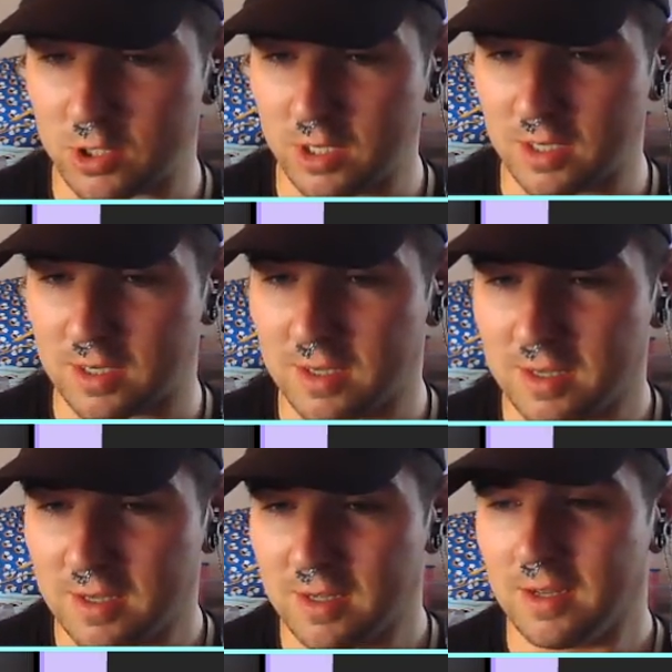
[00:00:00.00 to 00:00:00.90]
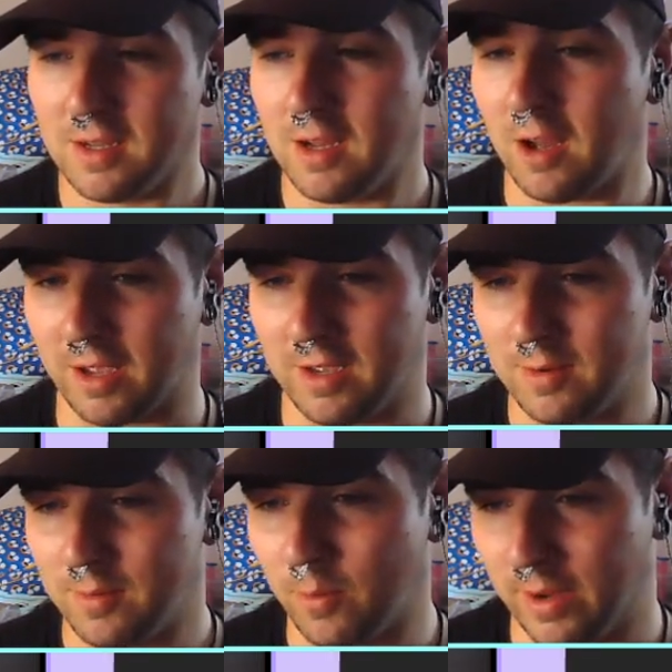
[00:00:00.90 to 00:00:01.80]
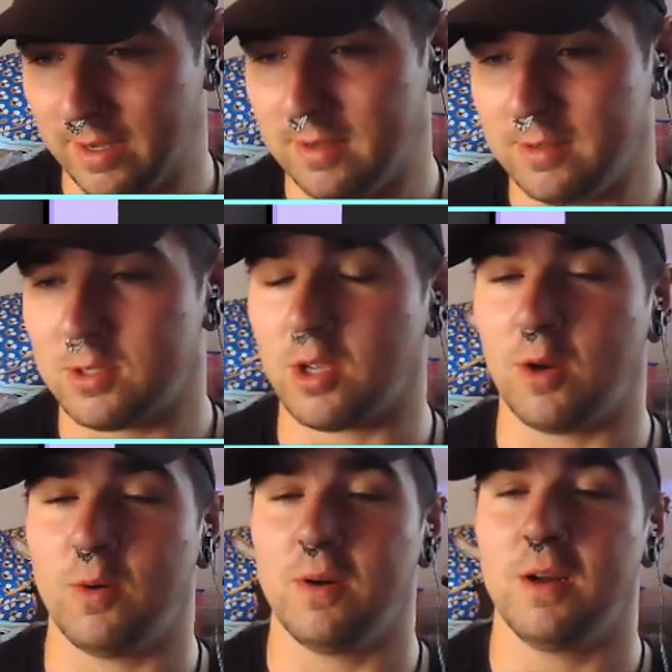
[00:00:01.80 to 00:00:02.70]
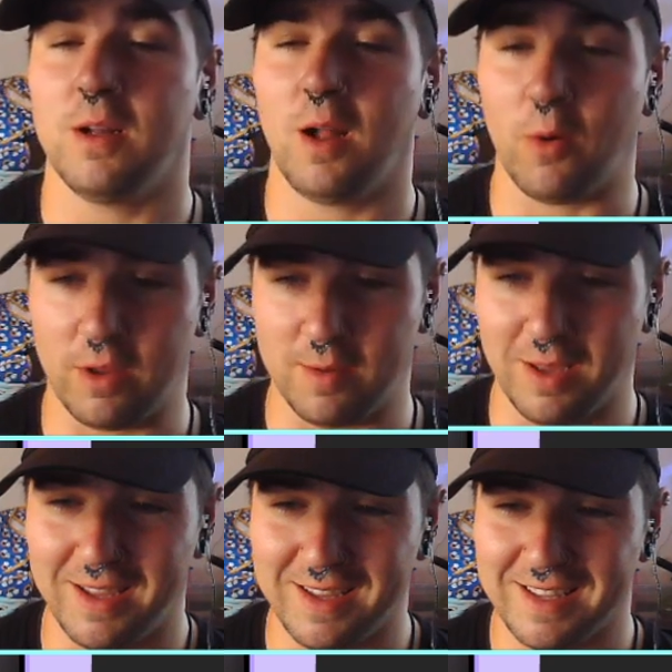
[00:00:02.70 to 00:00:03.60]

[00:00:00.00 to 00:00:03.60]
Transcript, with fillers: Shit. Okay, wait. So, hold up.